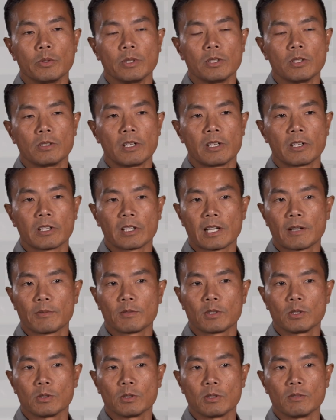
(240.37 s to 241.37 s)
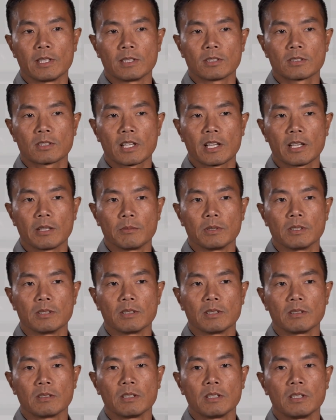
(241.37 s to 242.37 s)
we no longer have to invest time
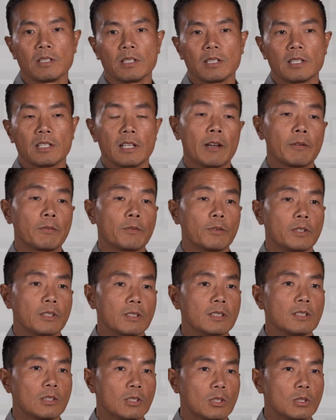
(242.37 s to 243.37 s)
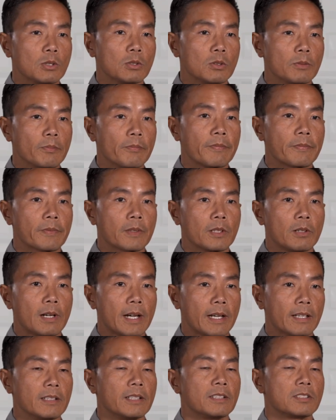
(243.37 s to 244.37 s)
and uh, effort into you know,
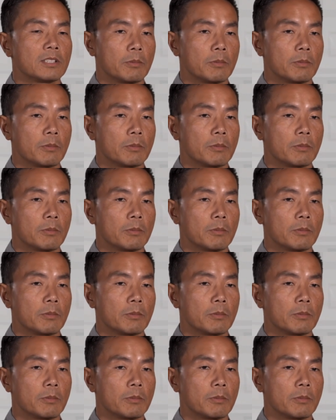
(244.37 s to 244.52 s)
ILS